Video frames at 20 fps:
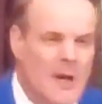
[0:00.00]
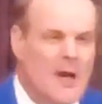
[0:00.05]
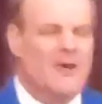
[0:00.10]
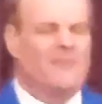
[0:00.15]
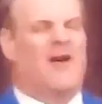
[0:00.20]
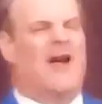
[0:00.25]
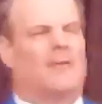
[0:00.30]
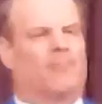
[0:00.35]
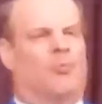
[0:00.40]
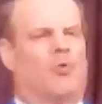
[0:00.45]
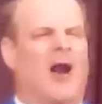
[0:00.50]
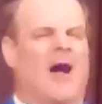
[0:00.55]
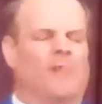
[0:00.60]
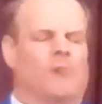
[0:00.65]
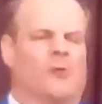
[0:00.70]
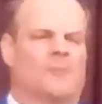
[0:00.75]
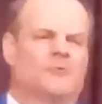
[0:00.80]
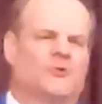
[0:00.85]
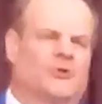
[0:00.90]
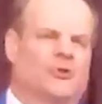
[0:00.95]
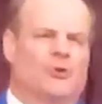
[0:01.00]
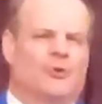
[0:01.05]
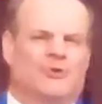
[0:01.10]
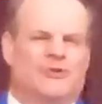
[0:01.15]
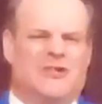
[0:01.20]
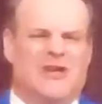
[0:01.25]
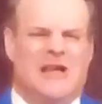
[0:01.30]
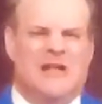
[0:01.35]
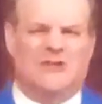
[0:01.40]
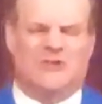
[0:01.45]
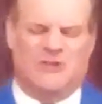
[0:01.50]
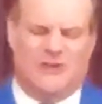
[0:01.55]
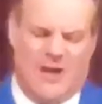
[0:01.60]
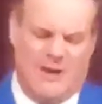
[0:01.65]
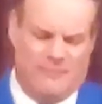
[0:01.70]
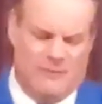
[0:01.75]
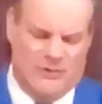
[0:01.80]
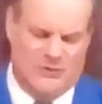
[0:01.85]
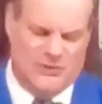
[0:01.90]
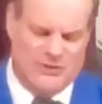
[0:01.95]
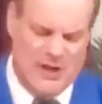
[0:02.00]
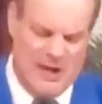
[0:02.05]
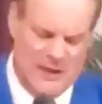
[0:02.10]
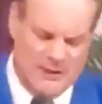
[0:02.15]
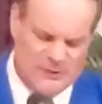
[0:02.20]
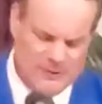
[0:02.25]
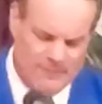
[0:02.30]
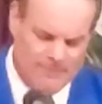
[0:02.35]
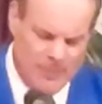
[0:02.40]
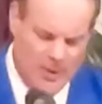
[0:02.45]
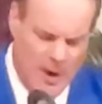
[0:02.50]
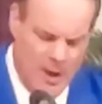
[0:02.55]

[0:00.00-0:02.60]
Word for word: In fact, Proverbs 13 7 says,